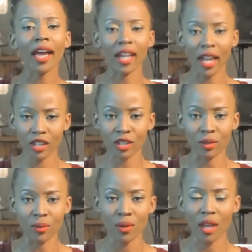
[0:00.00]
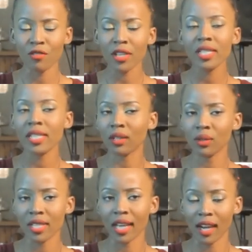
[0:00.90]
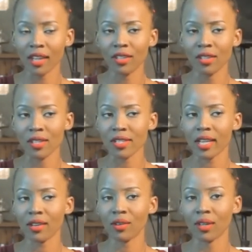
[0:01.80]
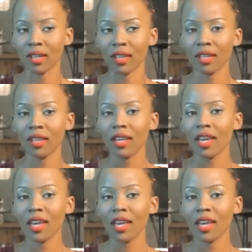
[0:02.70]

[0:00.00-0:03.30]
I like you." At first he said, "Goitse, I like you," and I was like, "Okay,